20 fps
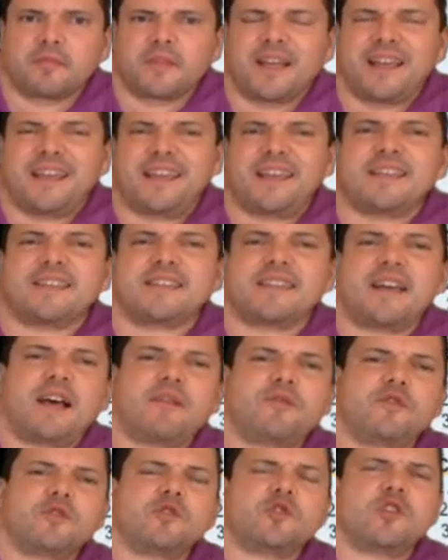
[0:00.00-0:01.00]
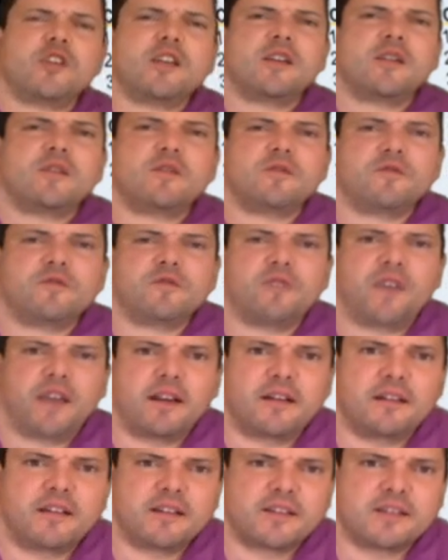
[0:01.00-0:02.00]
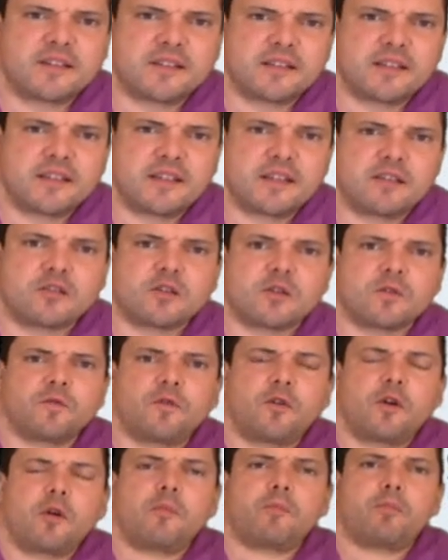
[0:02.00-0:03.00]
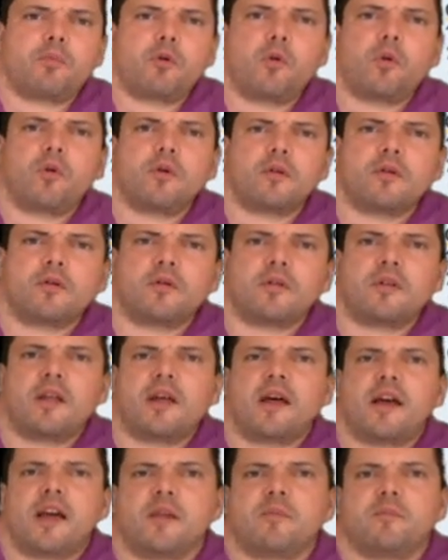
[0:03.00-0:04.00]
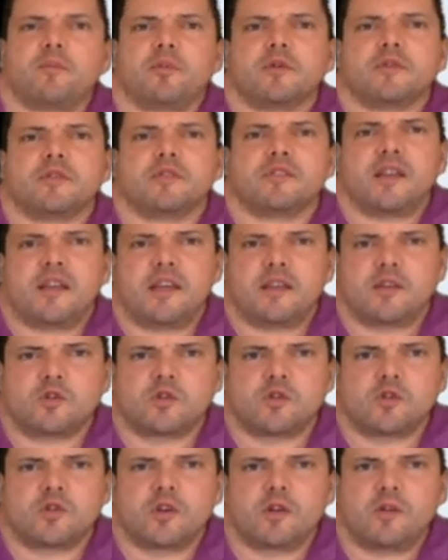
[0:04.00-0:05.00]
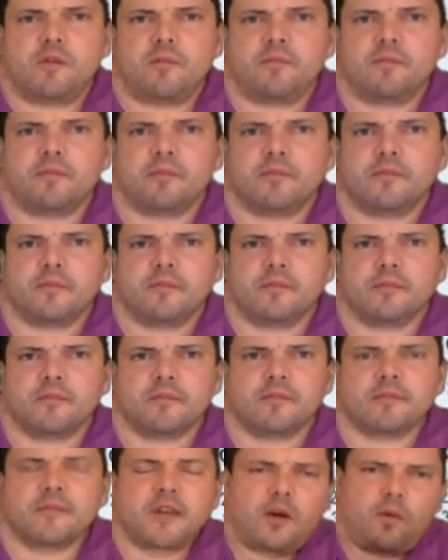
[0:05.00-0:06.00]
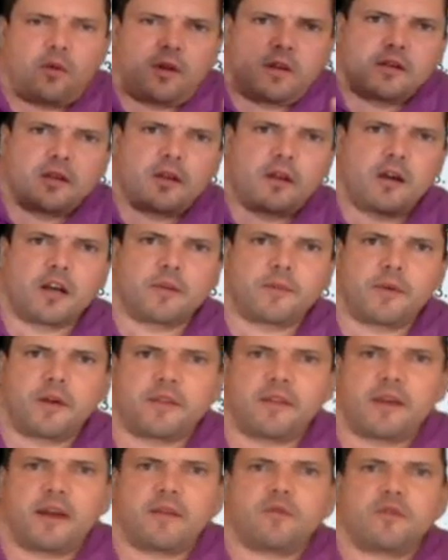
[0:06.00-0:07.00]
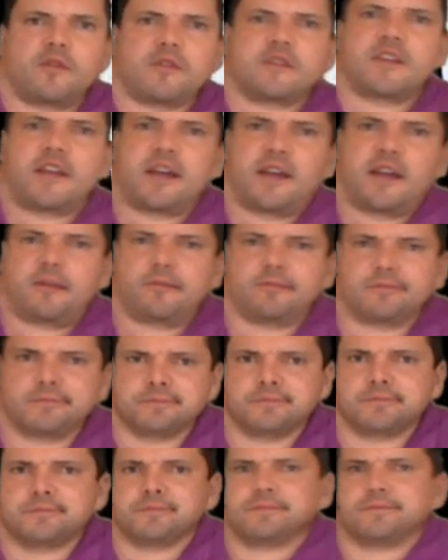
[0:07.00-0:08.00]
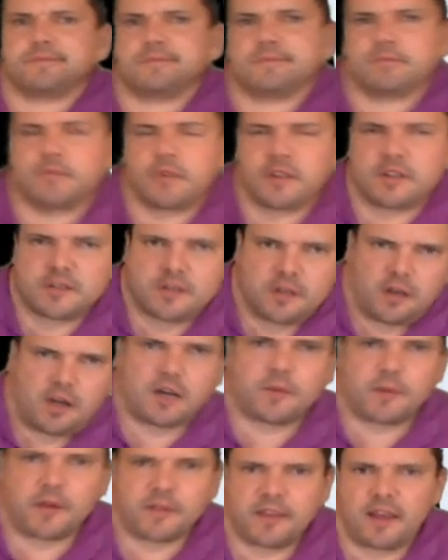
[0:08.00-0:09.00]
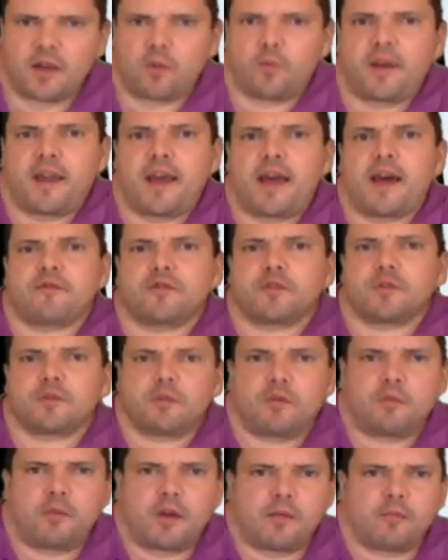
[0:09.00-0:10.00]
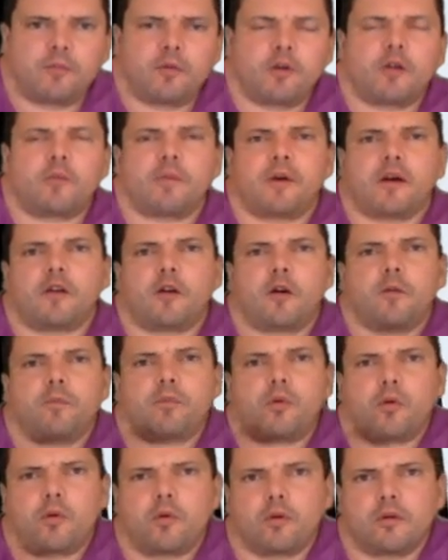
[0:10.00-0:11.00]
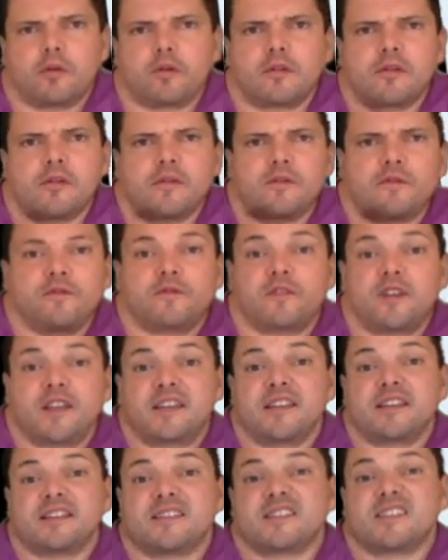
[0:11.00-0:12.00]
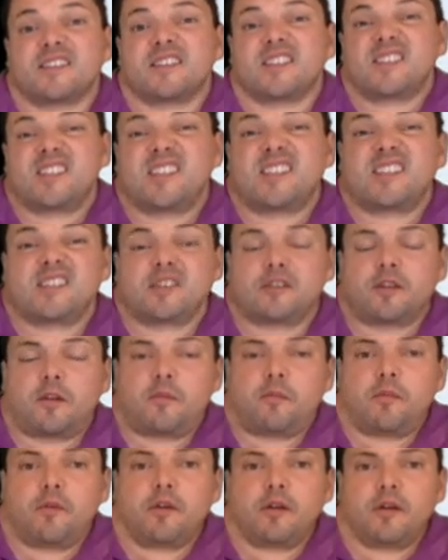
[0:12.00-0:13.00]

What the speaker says: Esophageal varices from portal hypertension. I want to talk about that for a second. But to talk about that, we have to remember about our portal venous system